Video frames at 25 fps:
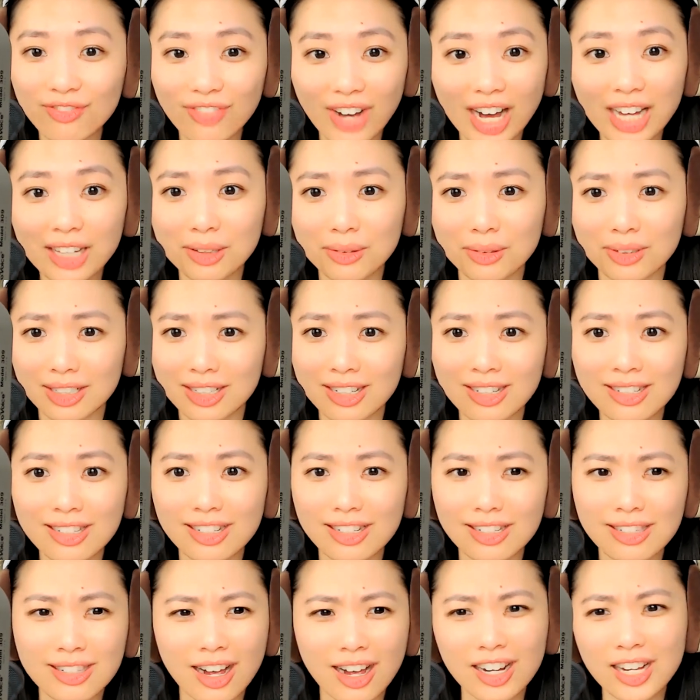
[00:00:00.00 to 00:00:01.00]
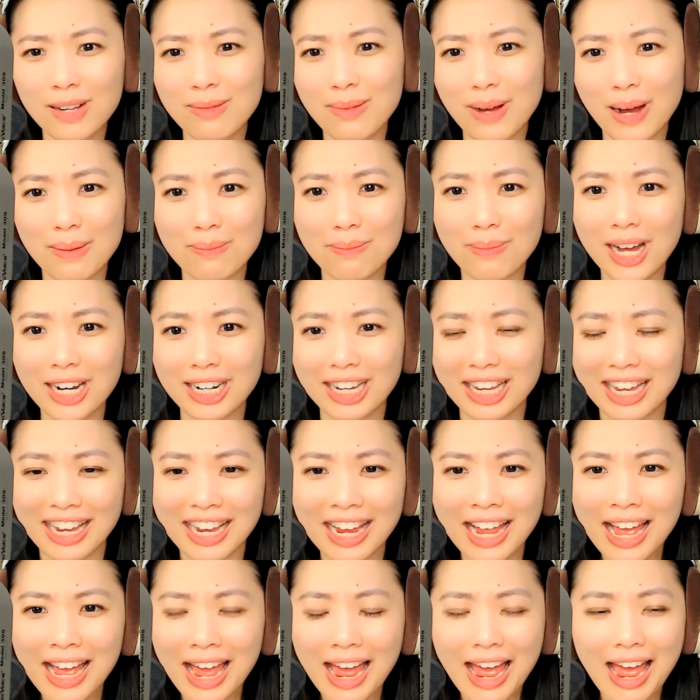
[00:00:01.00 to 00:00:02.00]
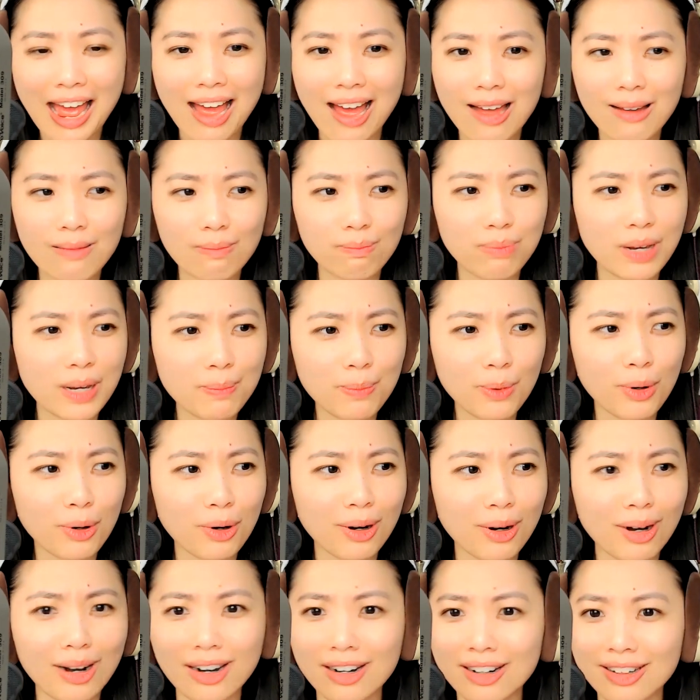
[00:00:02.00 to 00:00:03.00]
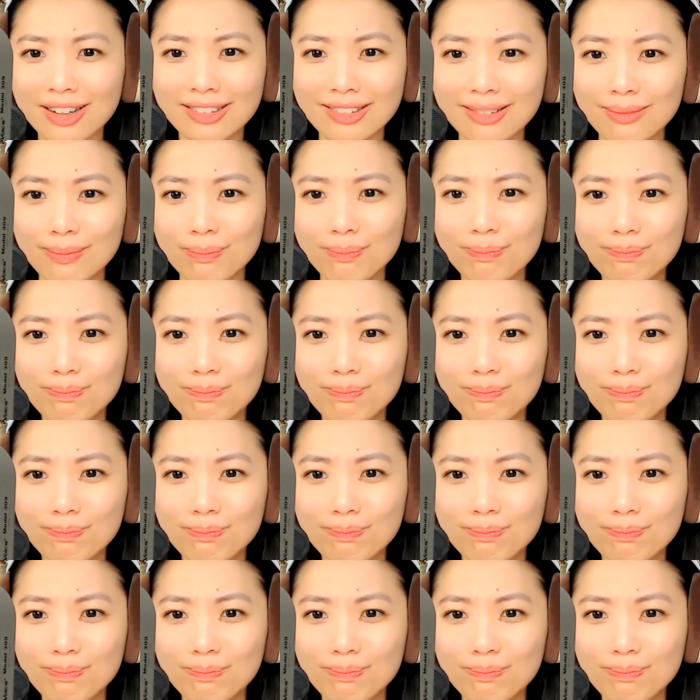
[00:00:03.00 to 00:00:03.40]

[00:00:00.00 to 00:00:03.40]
followers she's talking about money and people are